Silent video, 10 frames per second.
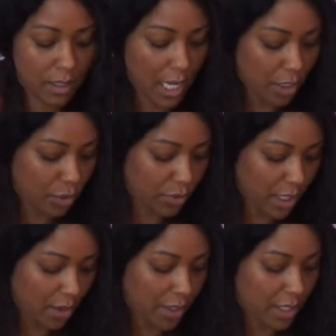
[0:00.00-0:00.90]
They do
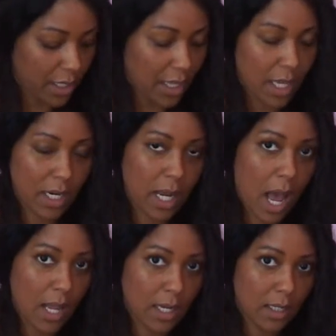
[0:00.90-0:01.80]
sell these in the
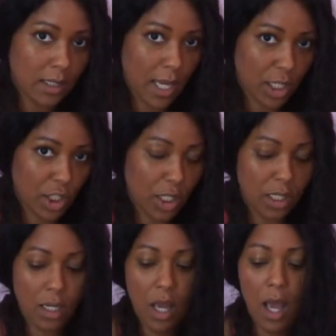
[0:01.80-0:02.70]
incontinence
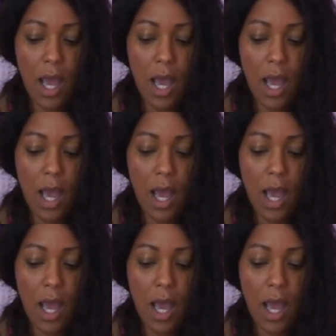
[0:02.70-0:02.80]
section.